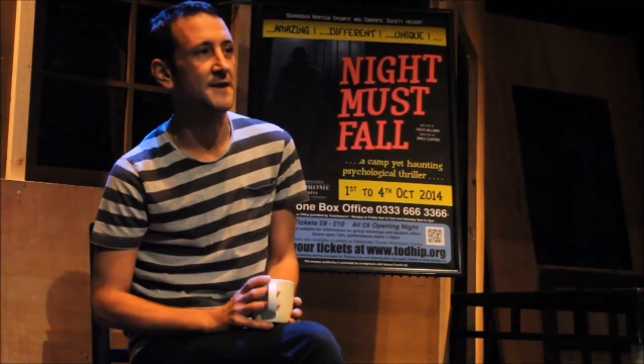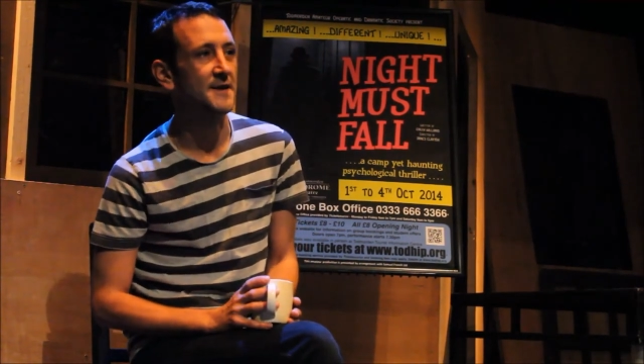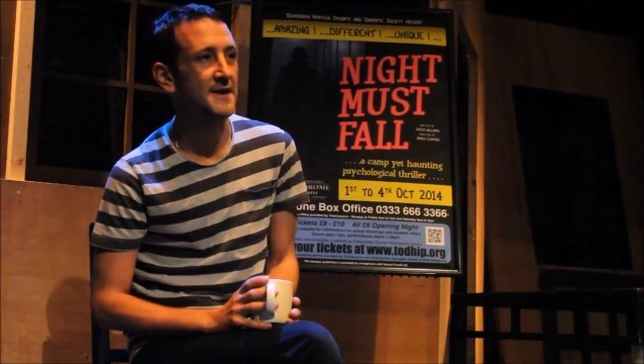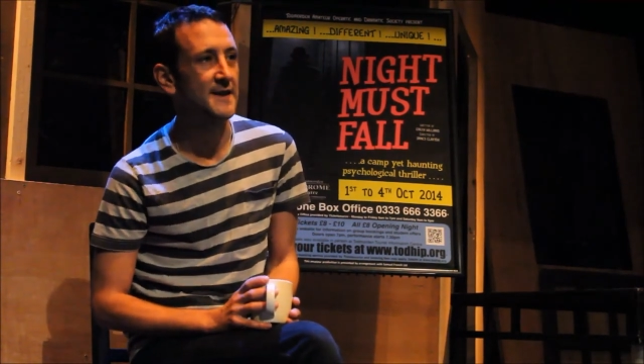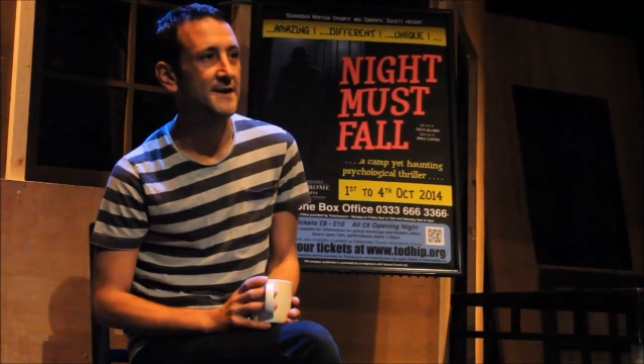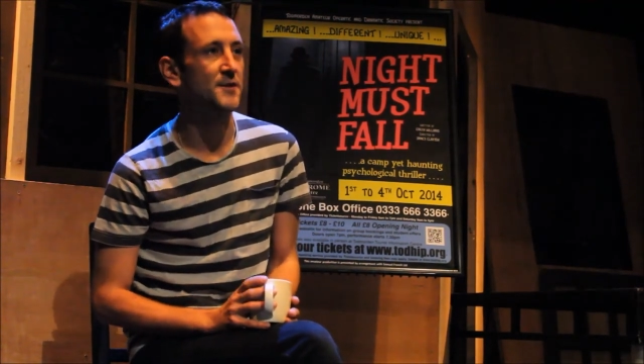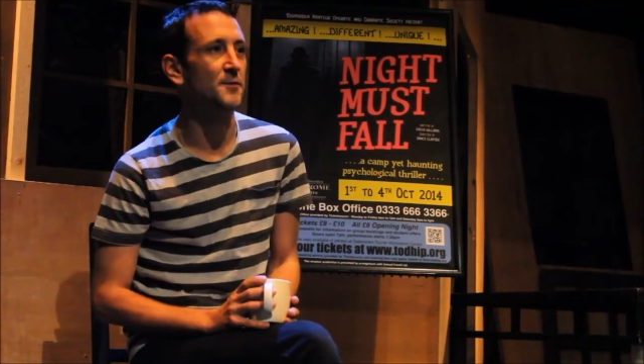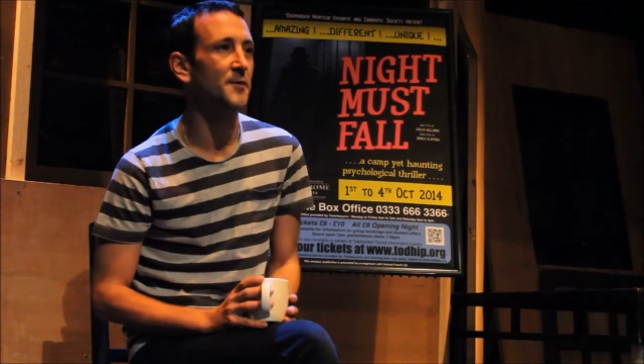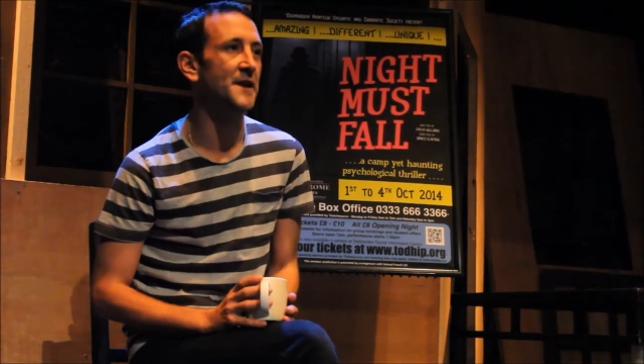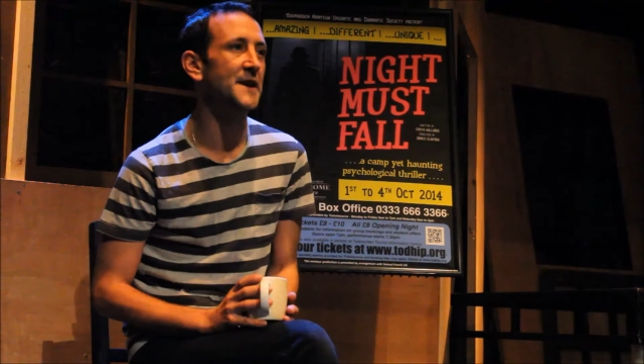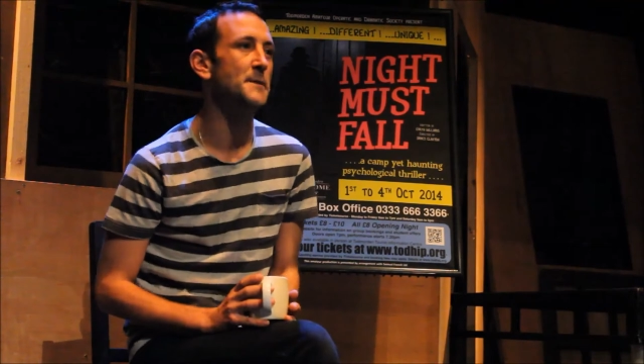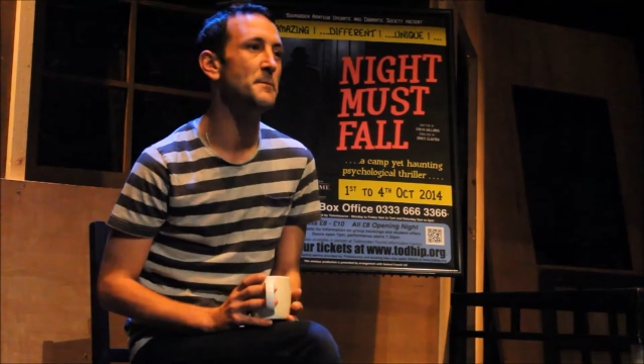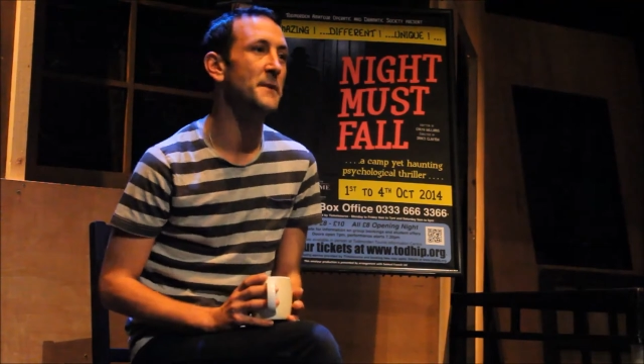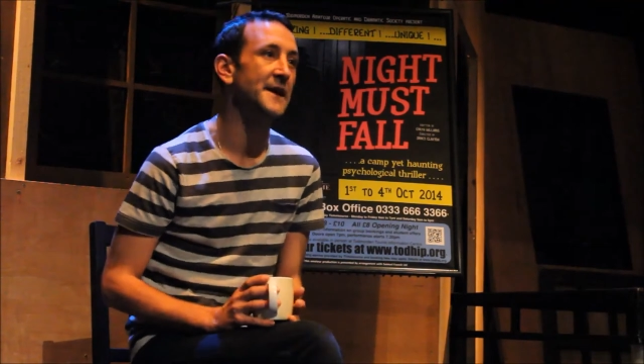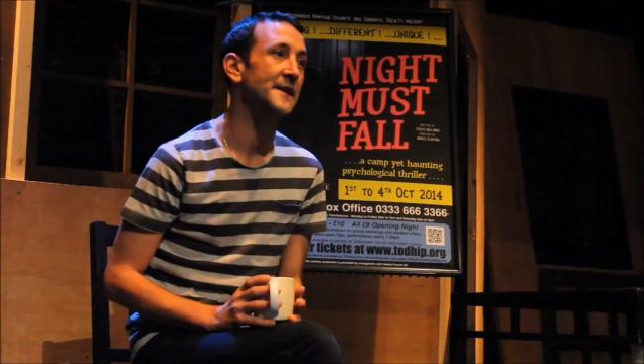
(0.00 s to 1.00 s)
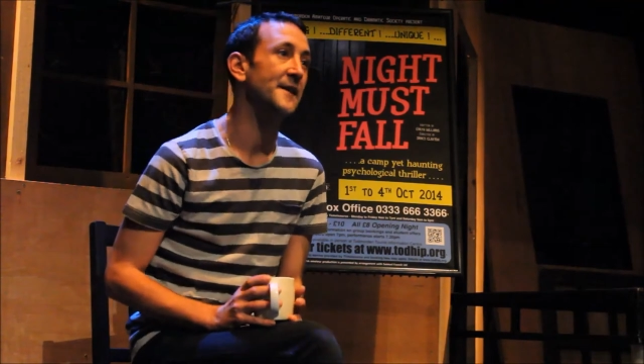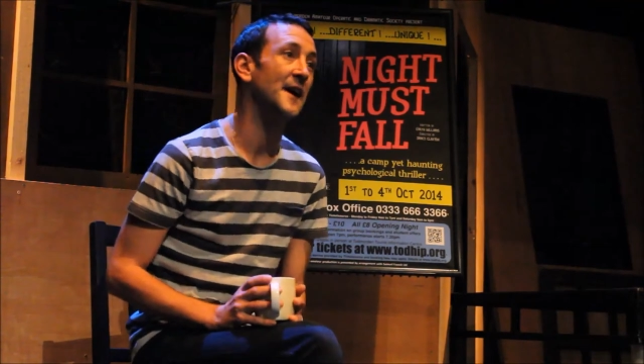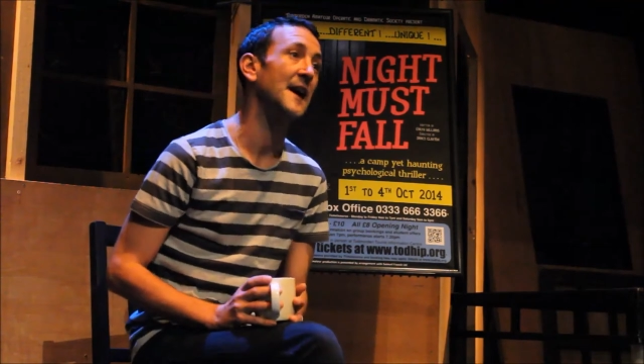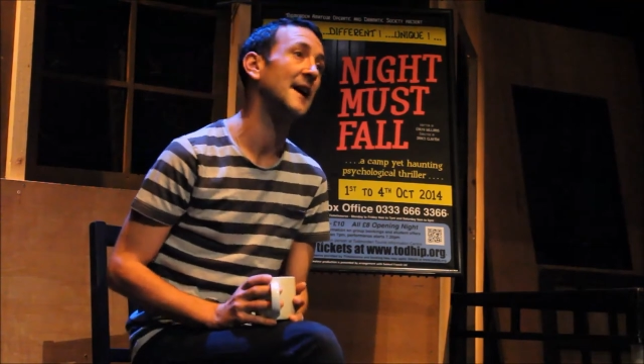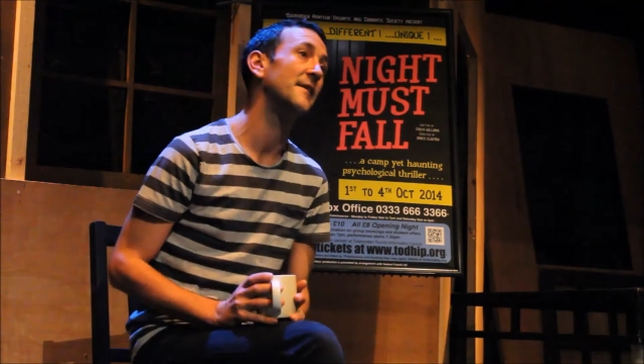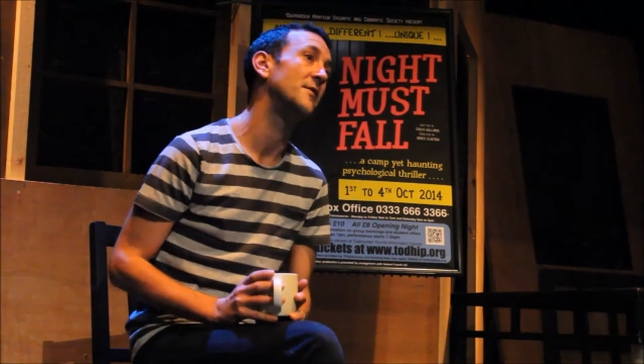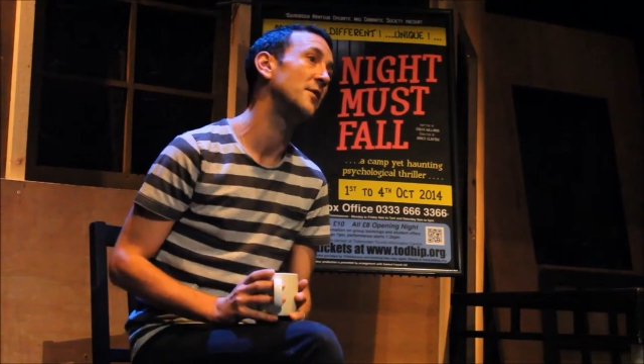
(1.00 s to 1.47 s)
to see something in me that
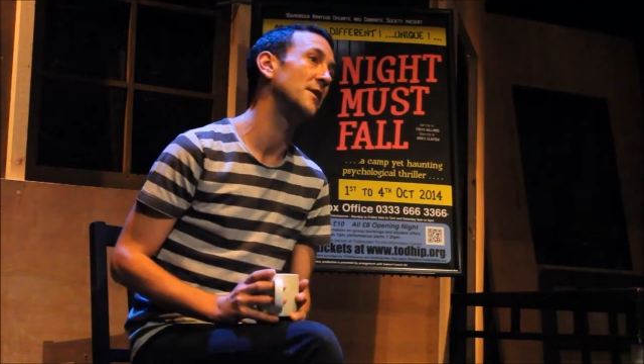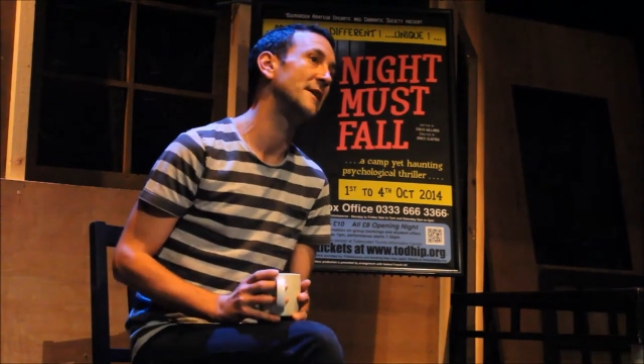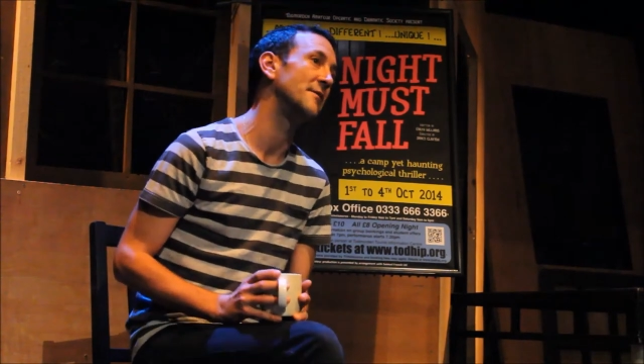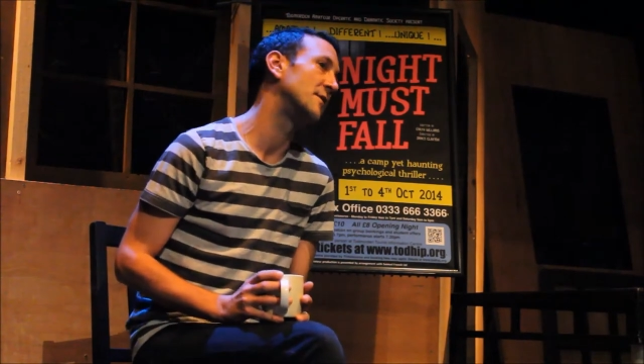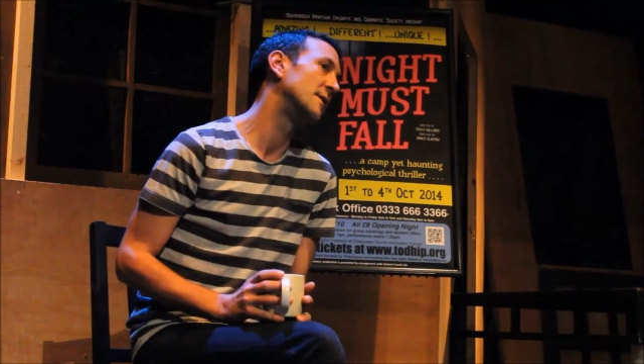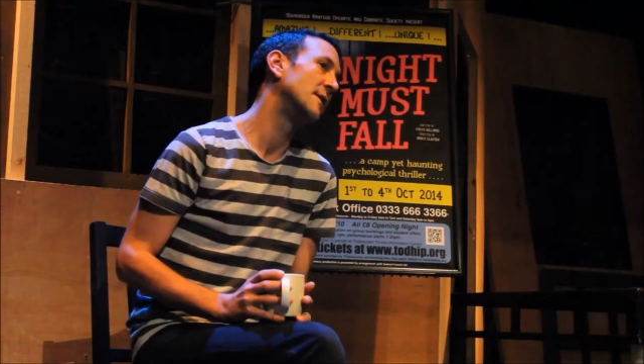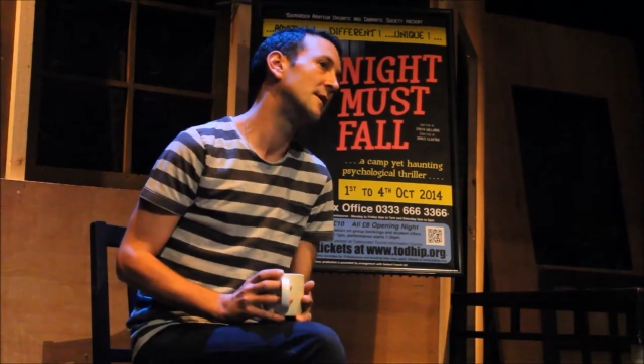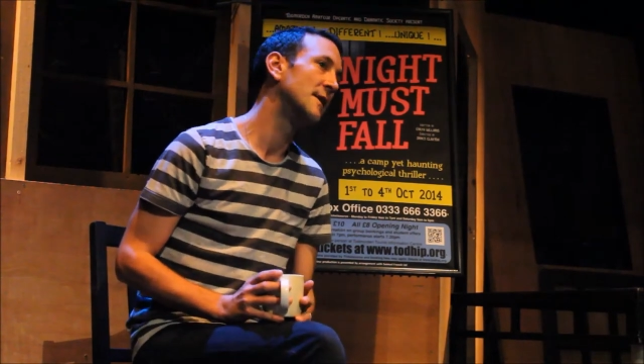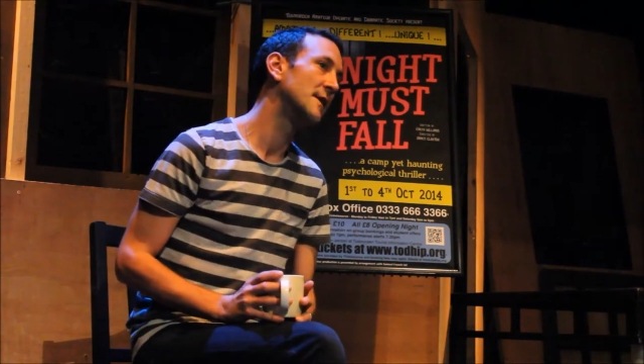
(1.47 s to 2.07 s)
I've not even